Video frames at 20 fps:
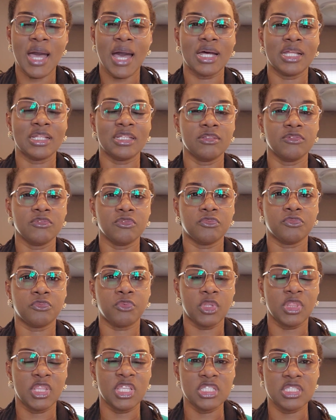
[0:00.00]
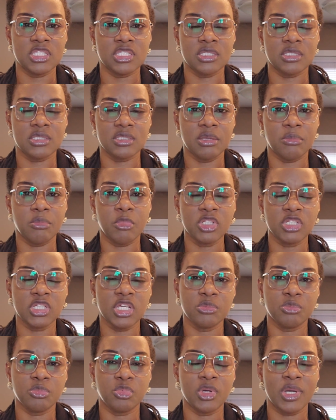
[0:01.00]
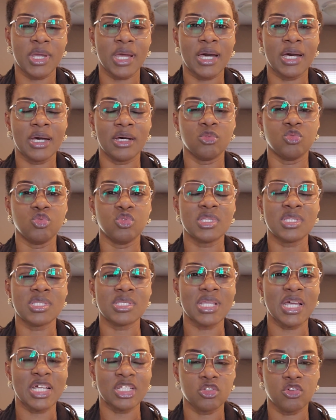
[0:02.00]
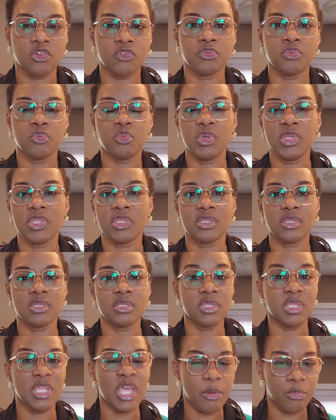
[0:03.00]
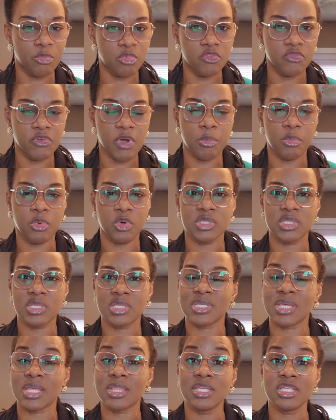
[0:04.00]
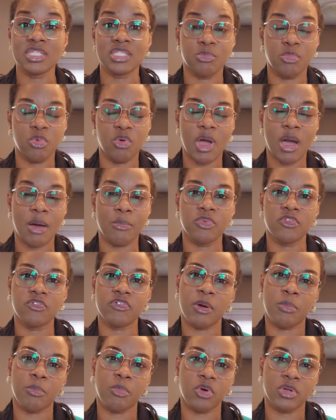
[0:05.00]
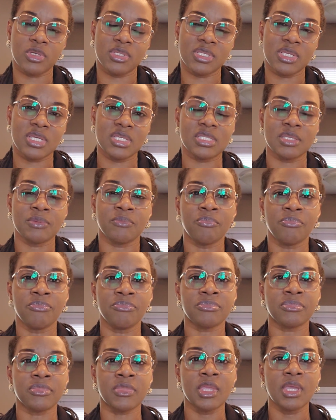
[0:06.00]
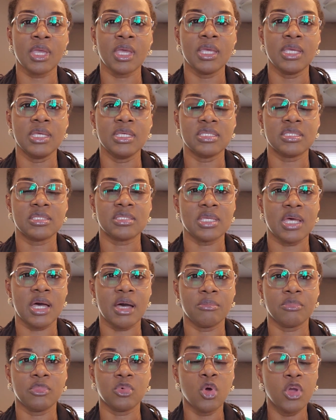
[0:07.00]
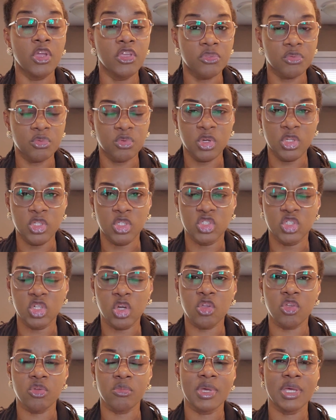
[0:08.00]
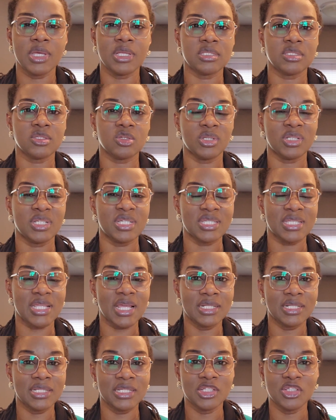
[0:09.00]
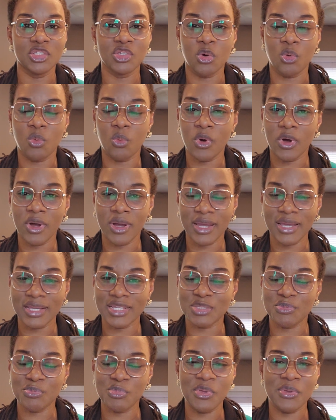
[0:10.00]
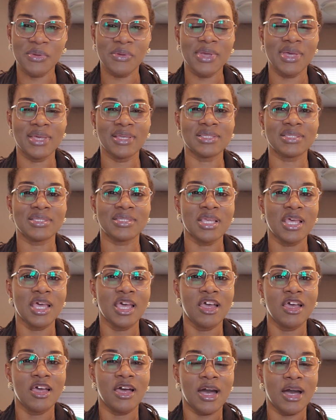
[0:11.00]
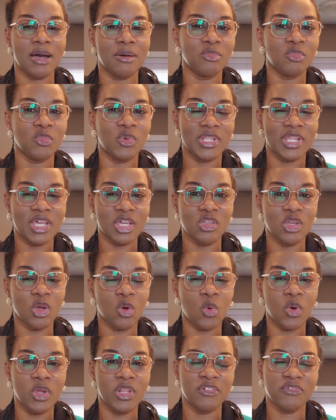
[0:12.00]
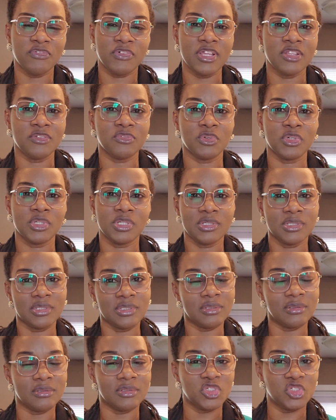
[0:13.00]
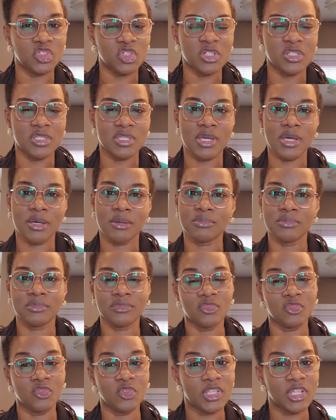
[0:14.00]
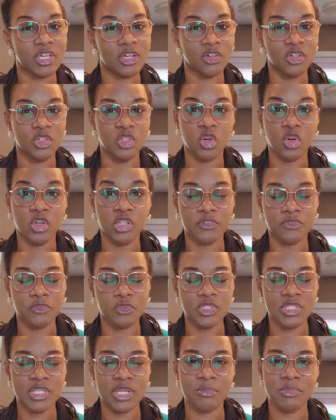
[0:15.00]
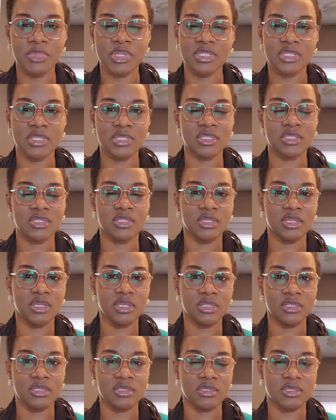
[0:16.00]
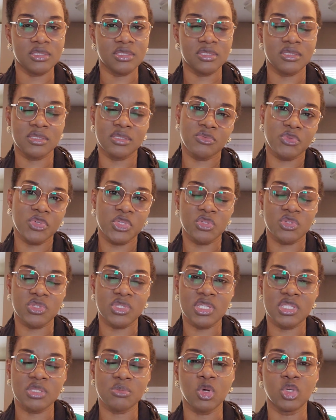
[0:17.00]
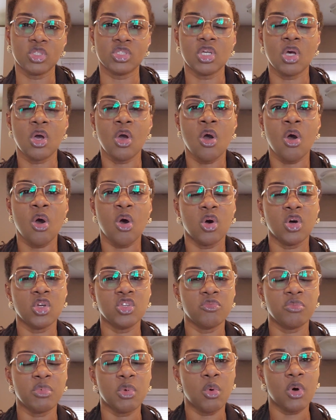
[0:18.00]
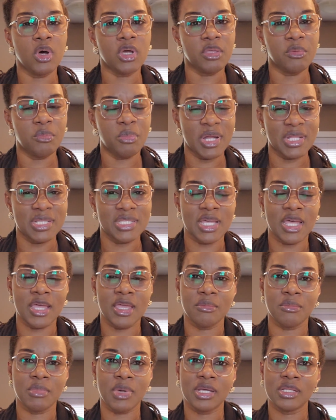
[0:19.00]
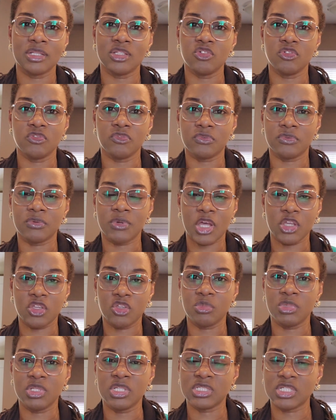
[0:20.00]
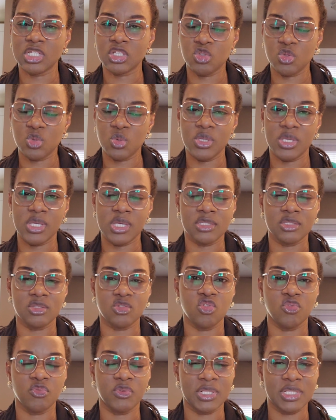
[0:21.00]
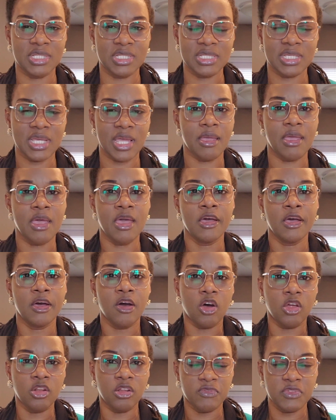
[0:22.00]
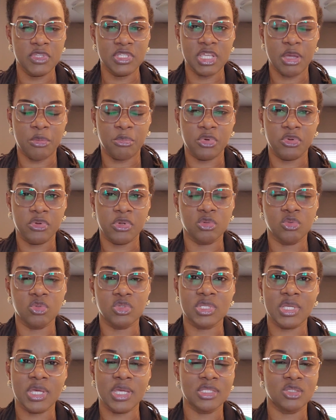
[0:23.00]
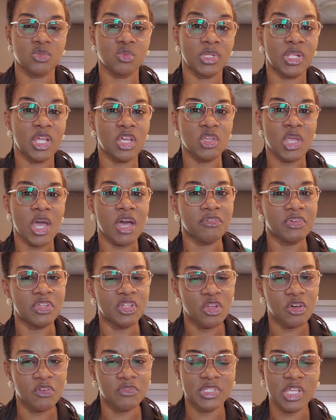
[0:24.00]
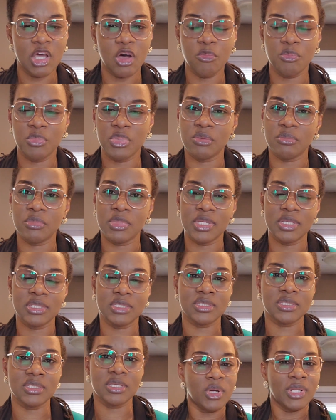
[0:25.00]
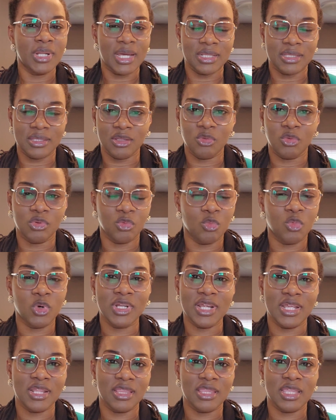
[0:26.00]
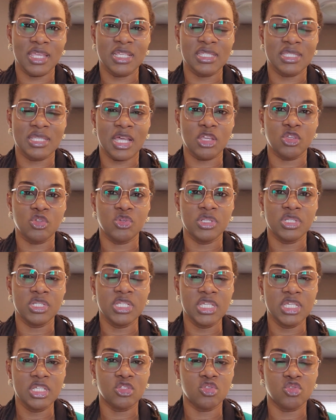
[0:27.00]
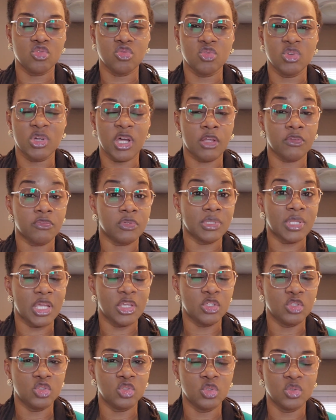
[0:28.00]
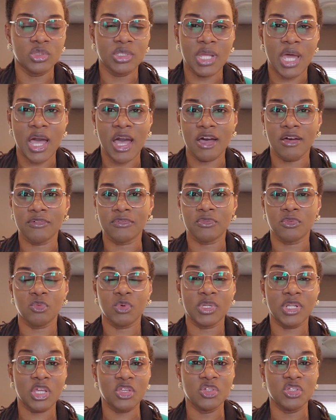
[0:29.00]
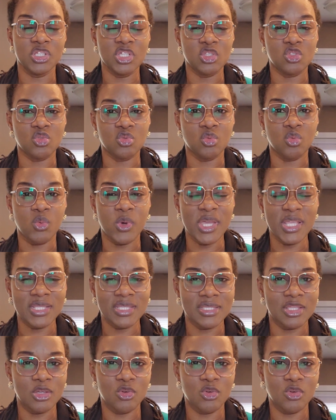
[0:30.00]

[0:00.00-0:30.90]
And for this, the mortgage broker would start off with the approval process, and this approval process is going through all your documents, understanding your work experience, whether you're qualified for the short term, whether on a full-time basis in 3 to 6 months, or you've been working part-time and you've accumulated 2 years over the time. All of these are prerequisites, whether you have enough down payment, what are the things that you need to look out for that you don't have, whether you need to wait.